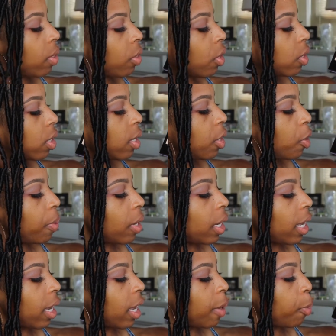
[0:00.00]
There's a little bit of
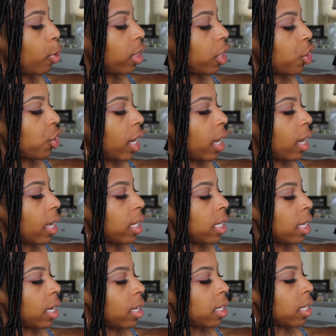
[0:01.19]
kick up with this shade
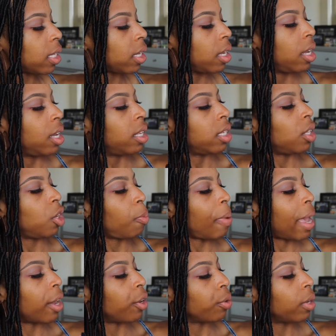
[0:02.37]
Incense. It's a little
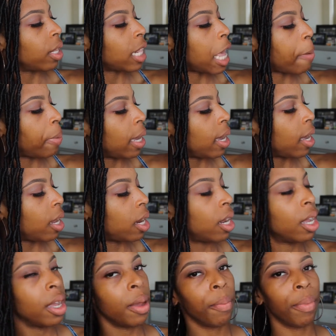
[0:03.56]
powdery in that pan,
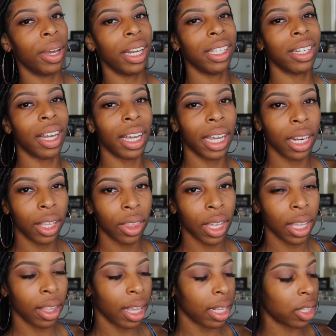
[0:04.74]
but it's not
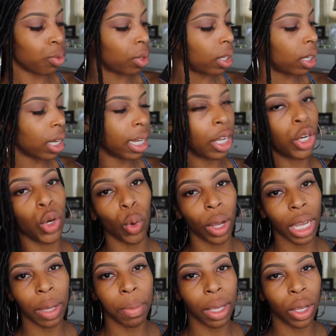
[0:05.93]
anything that's really
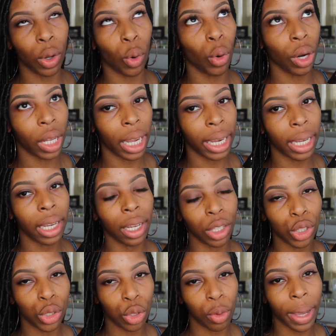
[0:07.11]
annoying me or like it's
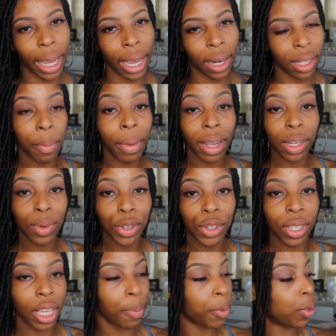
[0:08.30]
too bad. I might as well just
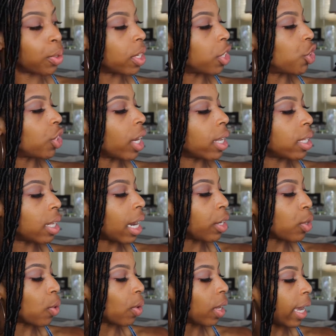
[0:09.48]
keep using shades that I
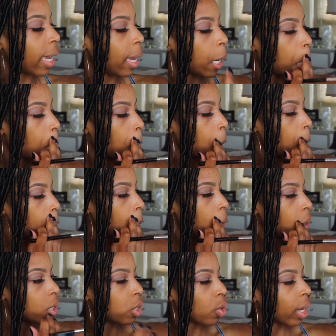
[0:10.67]
don't like
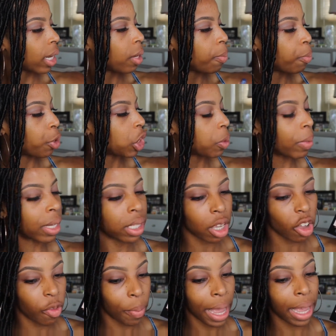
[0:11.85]
so I can push
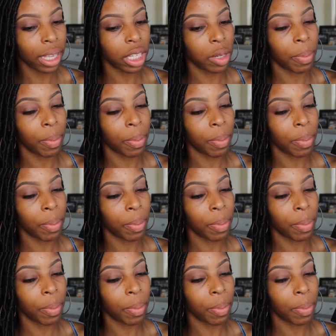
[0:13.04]
myself past